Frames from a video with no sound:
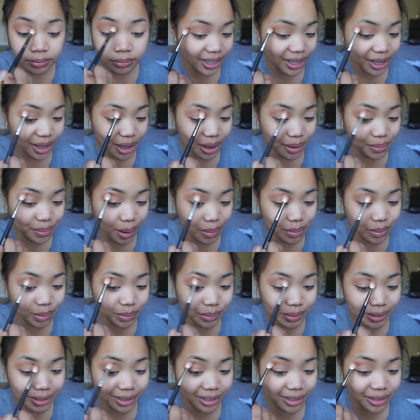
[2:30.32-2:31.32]
I
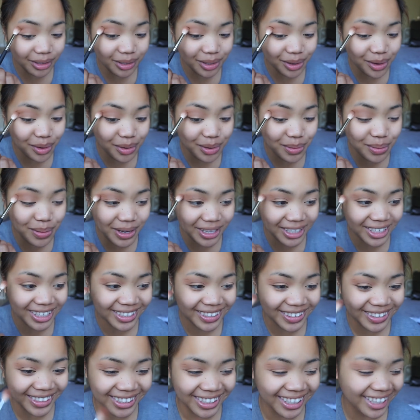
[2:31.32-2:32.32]
probably looked creepy
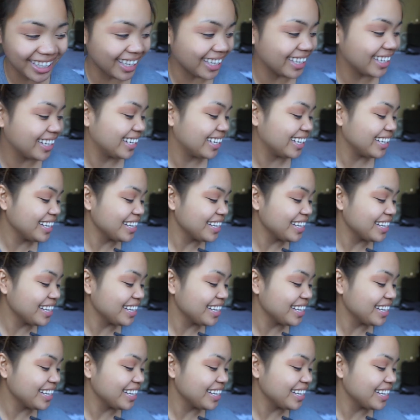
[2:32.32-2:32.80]
doing that.